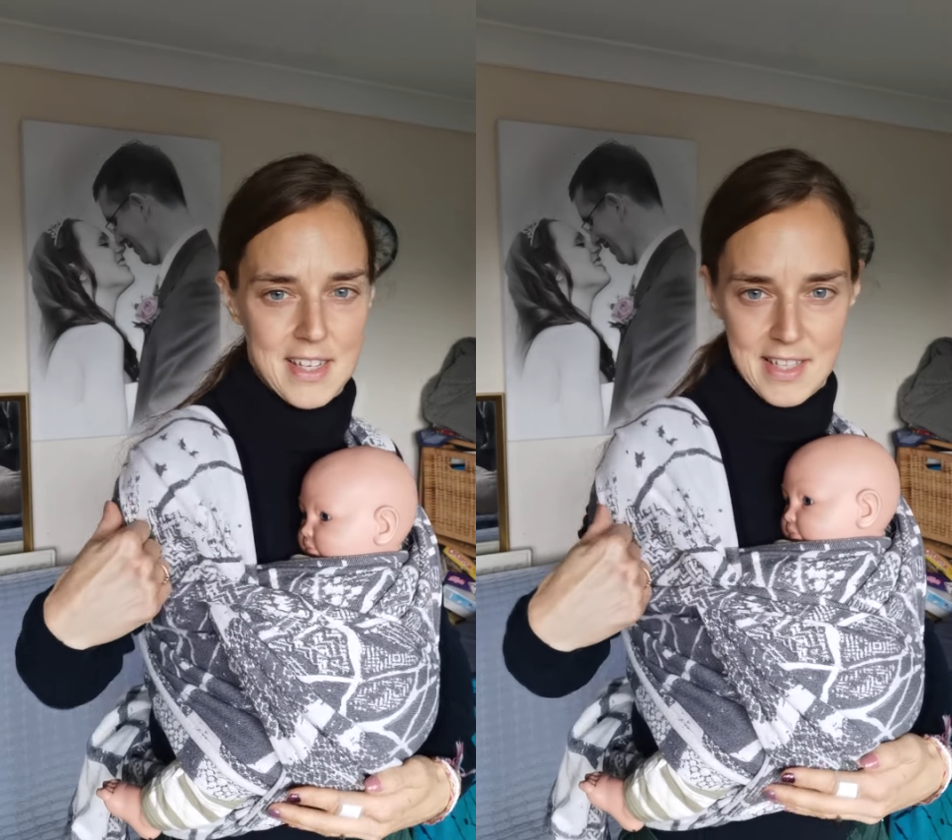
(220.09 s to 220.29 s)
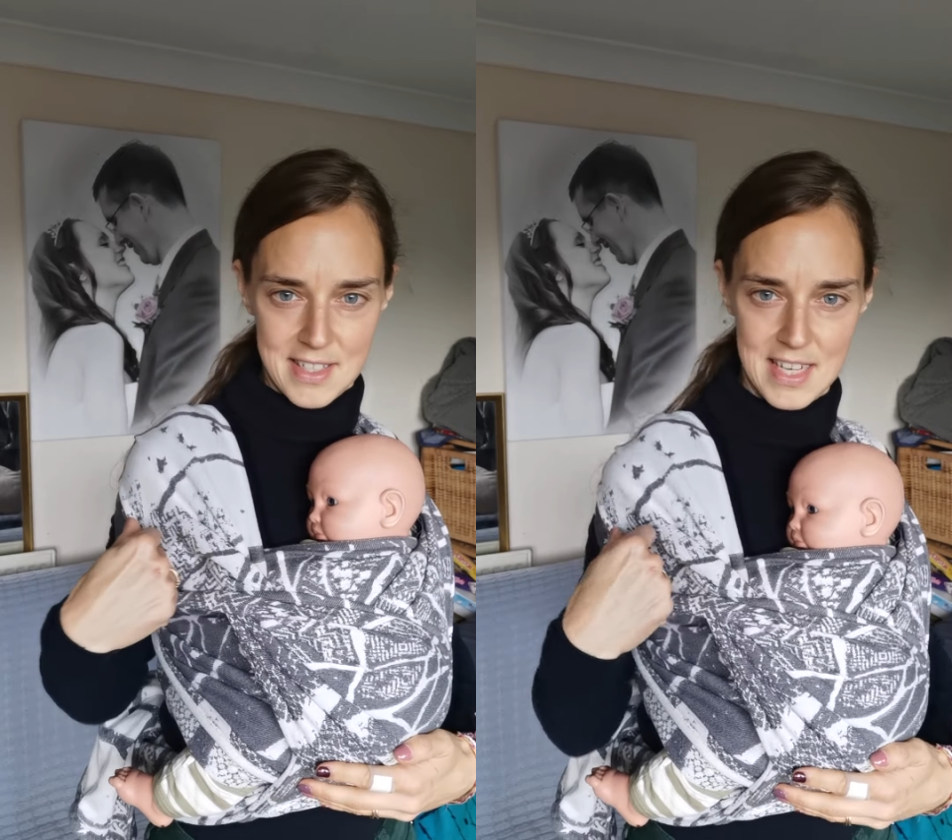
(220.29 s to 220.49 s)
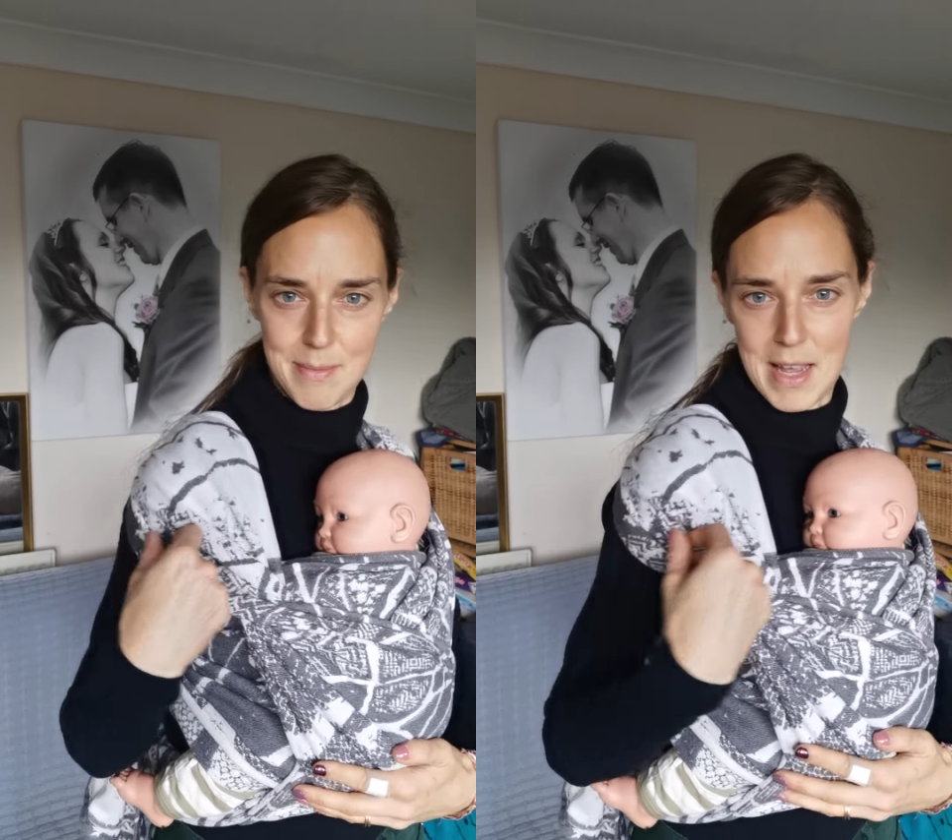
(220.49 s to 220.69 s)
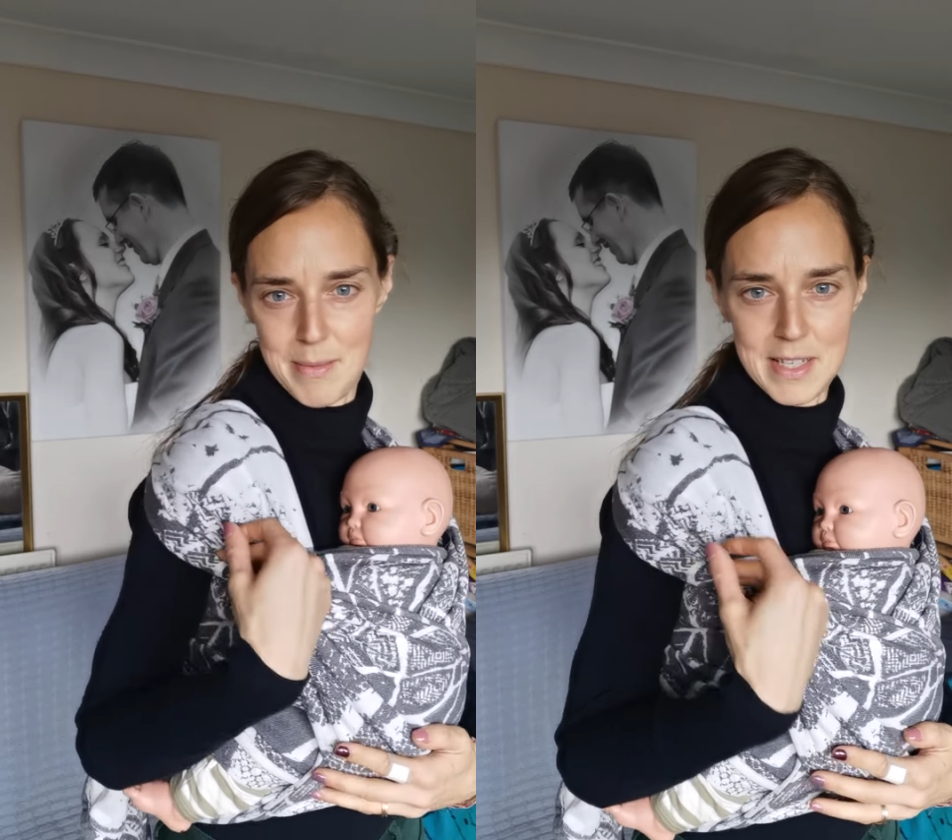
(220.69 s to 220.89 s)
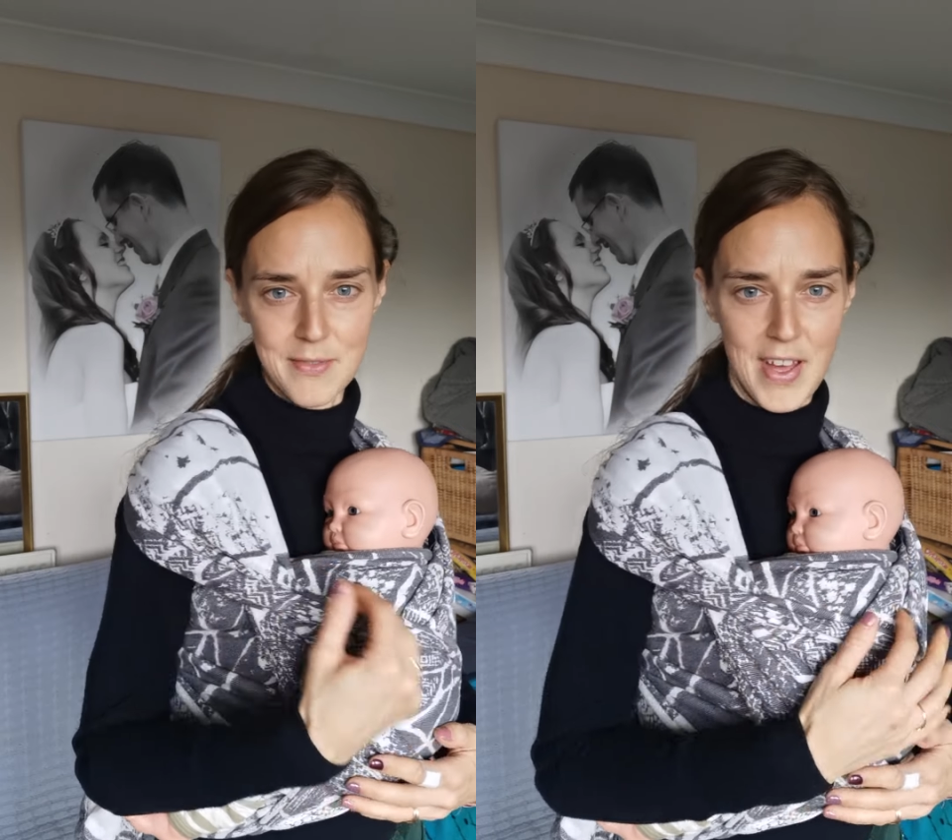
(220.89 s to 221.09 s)
I can see
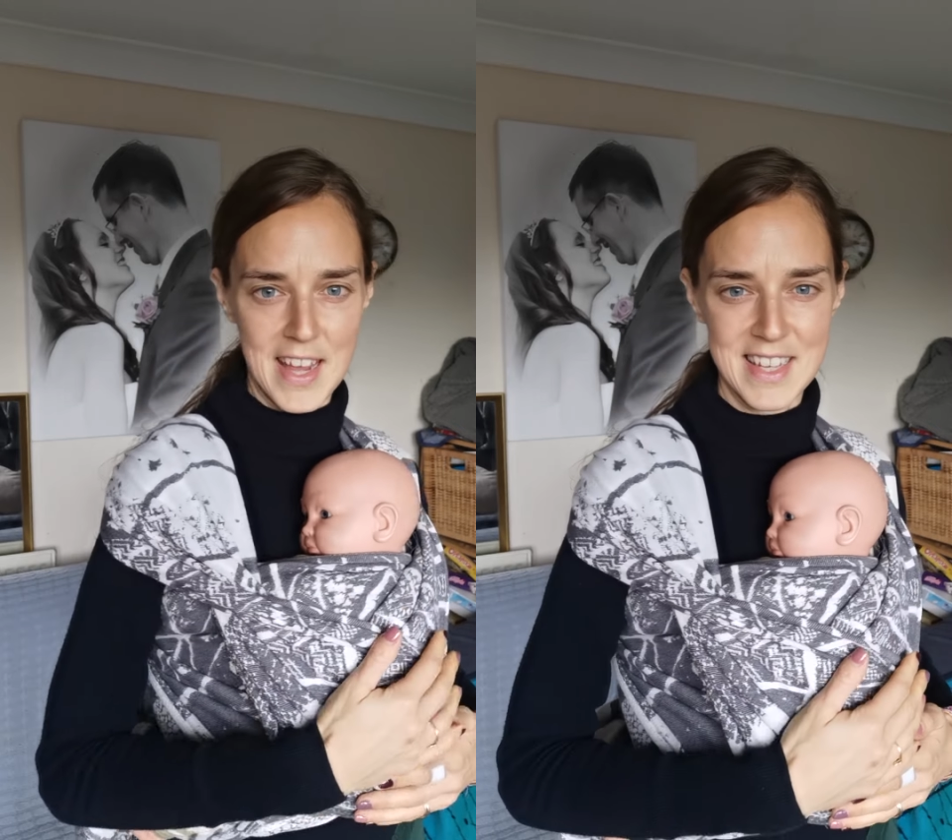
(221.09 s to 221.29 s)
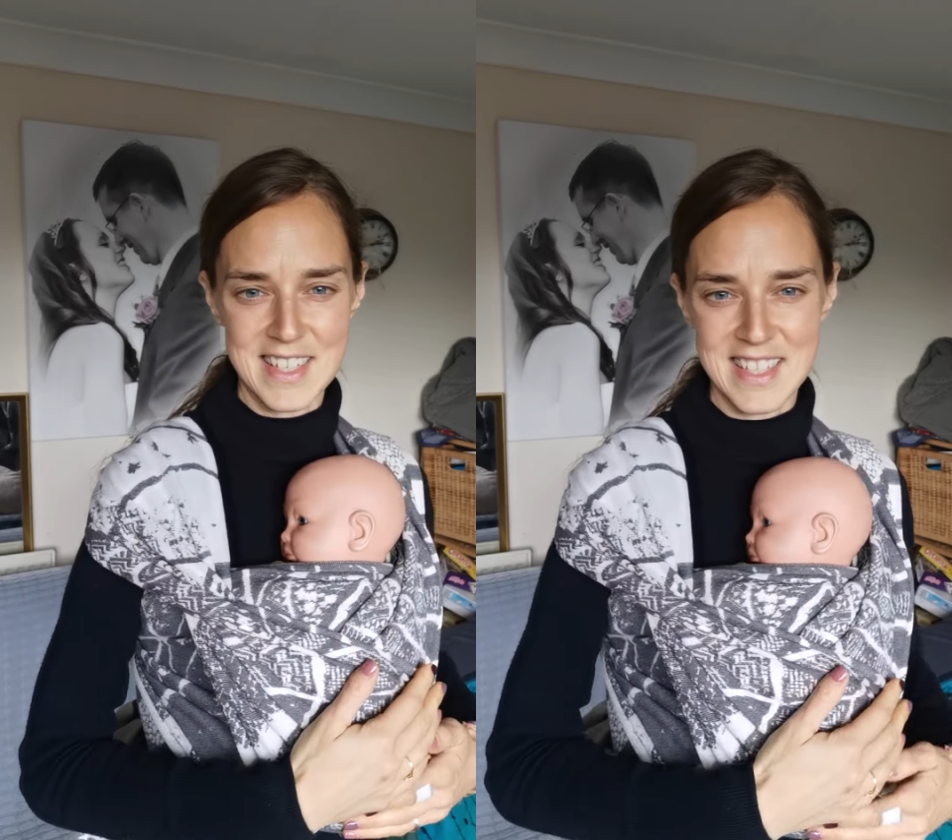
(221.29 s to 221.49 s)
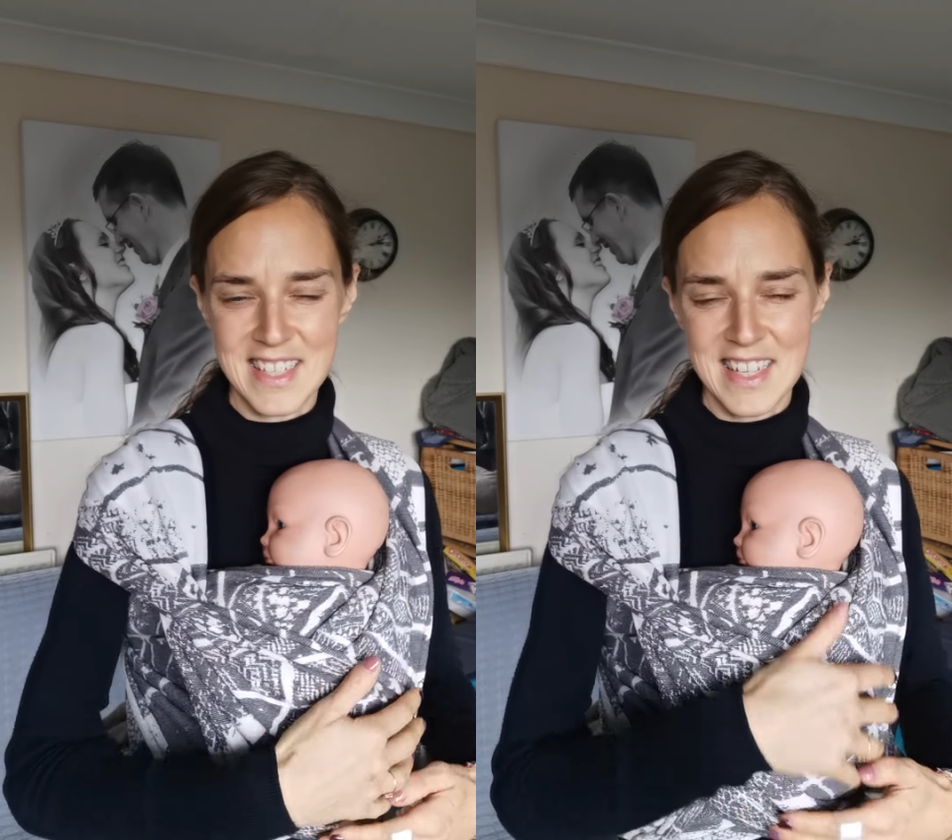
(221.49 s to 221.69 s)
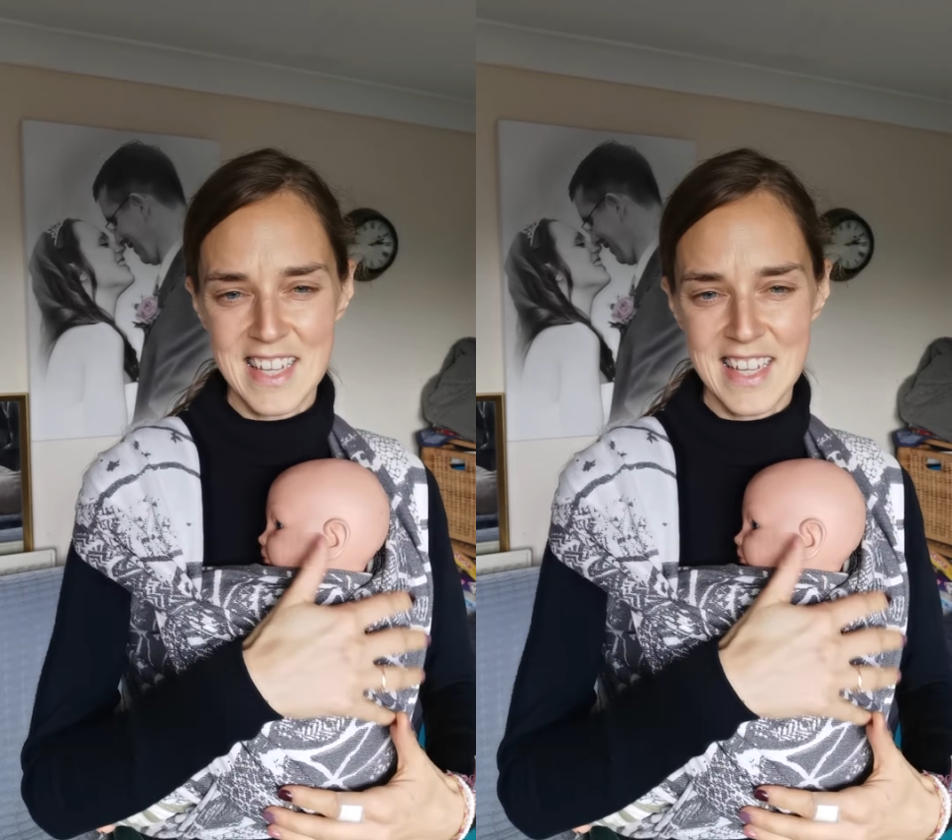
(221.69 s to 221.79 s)
baby's face.